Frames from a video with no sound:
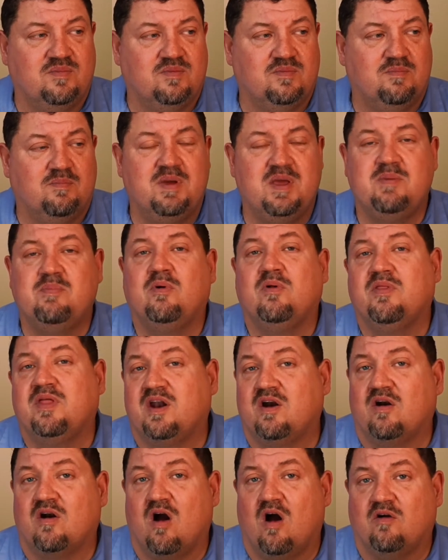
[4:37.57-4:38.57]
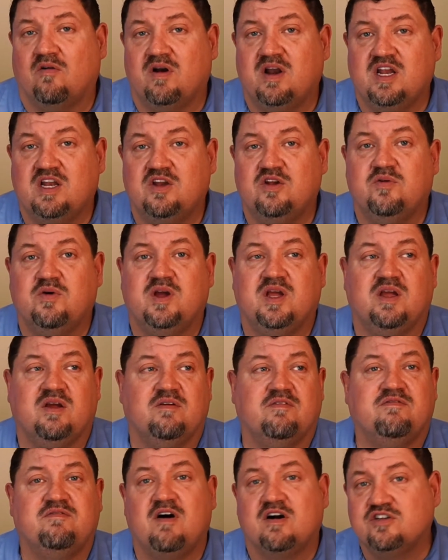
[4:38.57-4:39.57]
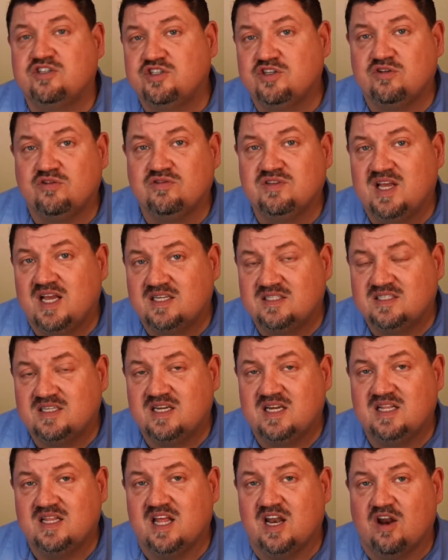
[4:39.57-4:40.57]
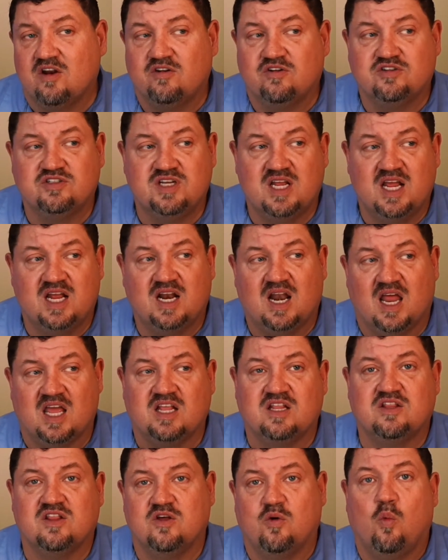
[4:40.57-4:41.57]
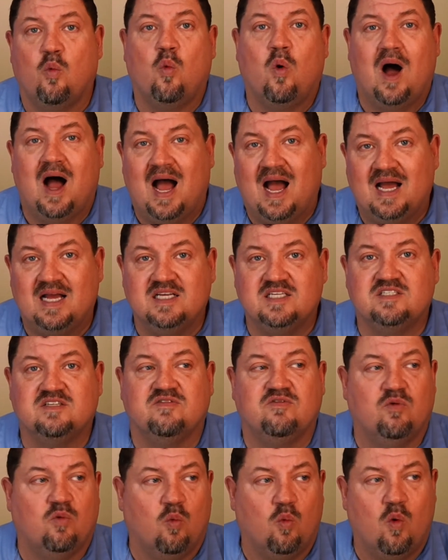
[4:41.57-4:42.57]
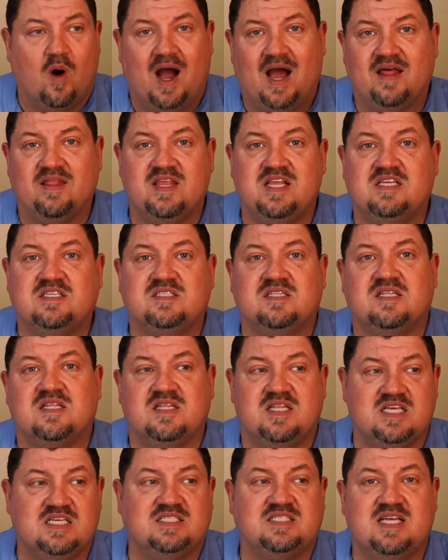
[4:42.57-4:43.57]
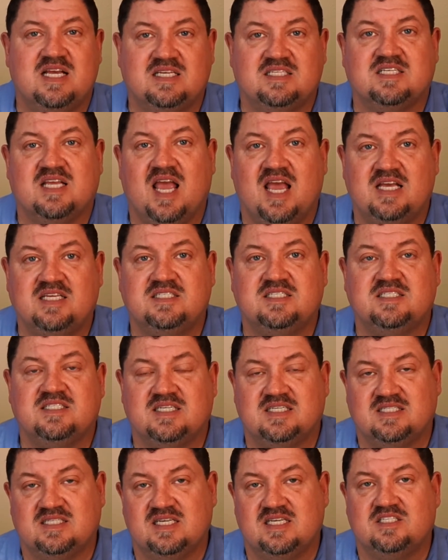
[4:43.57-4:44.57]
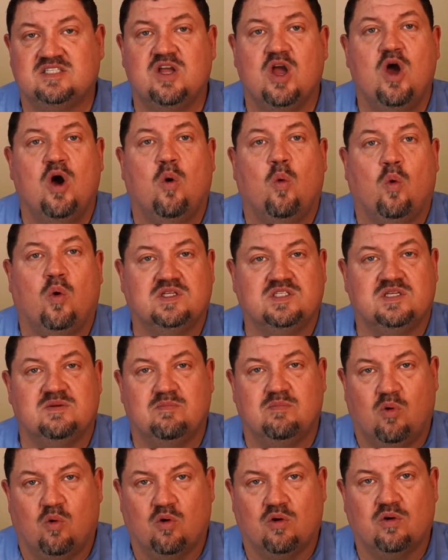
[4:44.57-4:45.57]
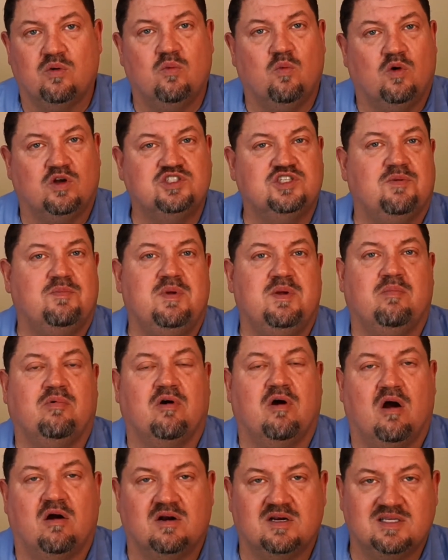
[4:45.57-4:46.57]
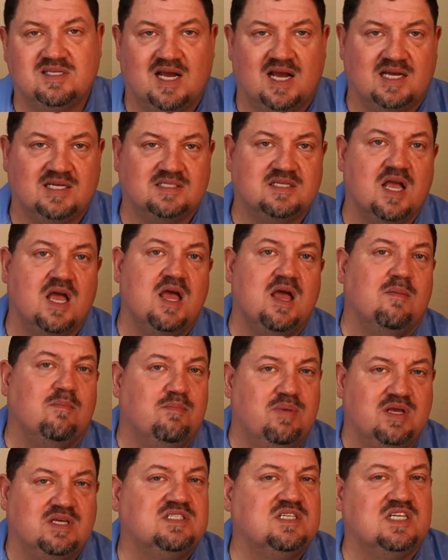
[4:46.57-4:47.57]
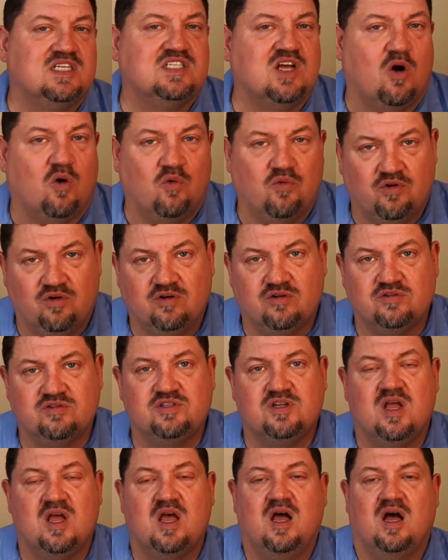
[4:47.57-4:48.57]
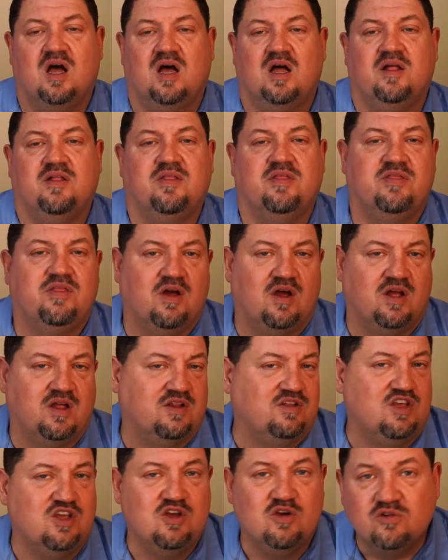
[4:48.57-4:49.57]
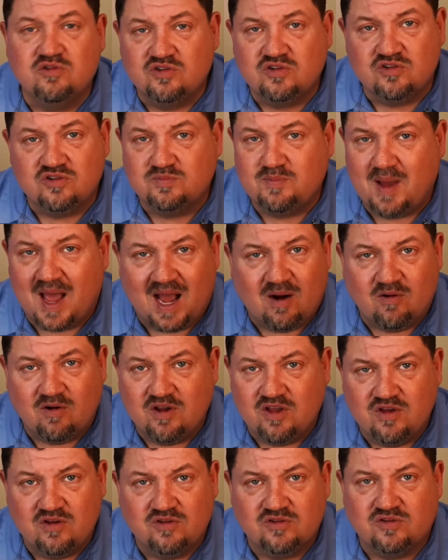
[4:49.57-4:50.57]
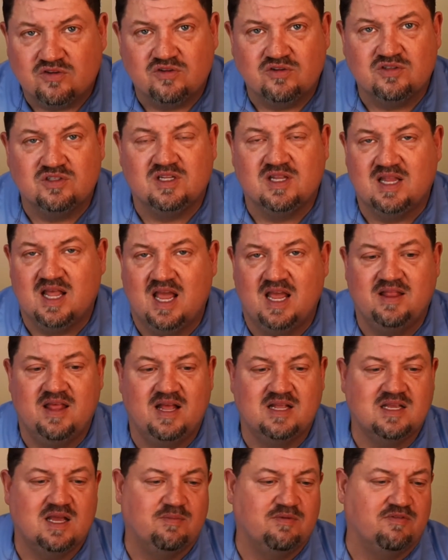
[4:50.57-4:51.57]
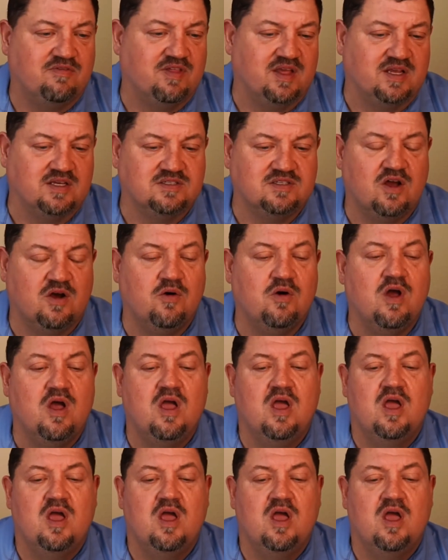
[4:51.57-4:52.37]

people that are already doing functional testing that understand like the whys of why these test cases exist, what's important, what should be prioritized, business owners, the users, power users, and that type of thing. So